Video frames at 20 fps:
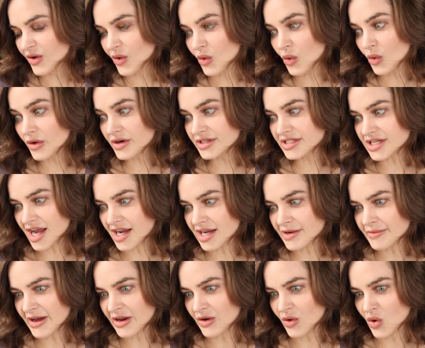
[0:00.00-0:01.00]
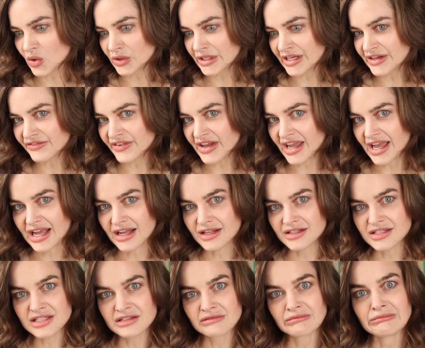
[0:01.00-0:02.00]
Or talk about
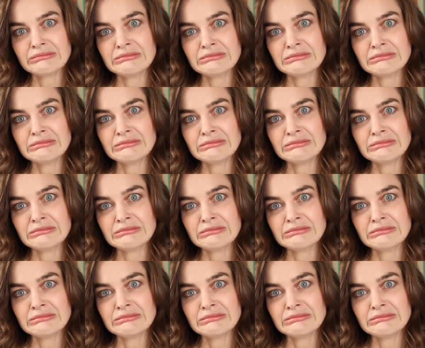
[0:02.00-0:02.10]
OnlyFans.